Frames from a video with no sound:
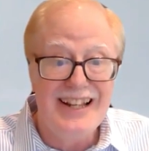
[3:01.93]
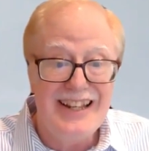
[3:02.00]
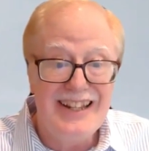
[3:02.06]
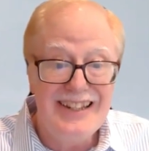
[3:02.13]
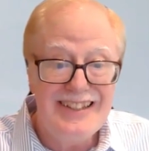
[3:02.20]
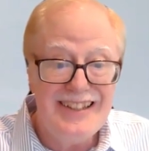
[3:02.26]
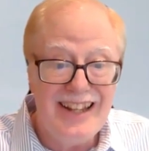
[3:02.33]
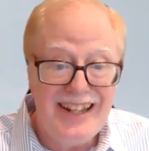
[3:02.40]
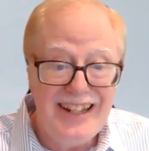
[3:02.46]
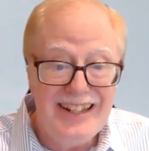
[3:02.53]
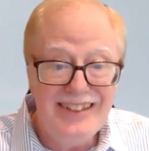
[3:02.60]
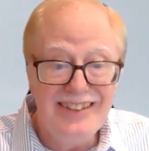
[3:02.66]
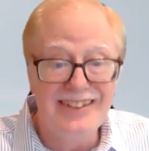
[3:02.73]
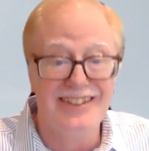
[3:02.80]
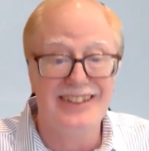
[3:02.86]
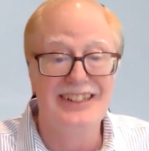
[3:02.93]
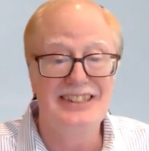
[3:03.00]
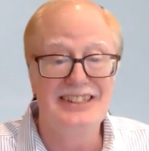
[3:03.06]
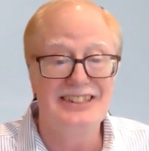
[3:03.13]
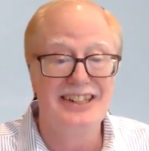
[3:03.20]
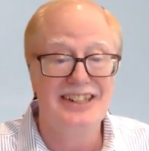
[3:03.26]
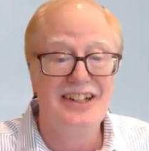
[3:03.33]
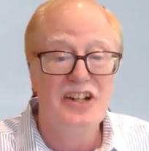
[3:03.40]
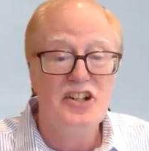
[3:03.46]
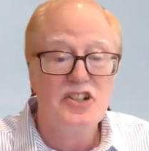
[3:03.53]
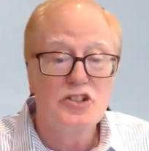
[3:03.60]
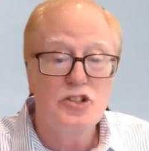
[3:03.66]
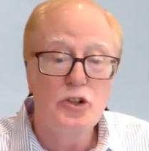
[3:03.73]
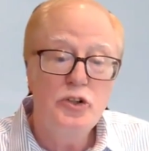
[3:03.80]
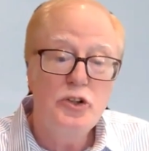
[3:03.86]
in English
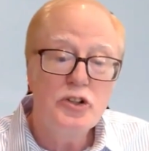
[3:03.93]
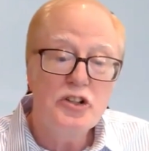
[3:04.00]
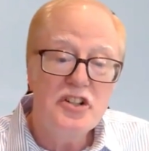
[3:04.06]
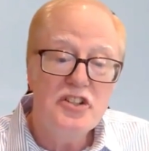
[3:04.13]
so you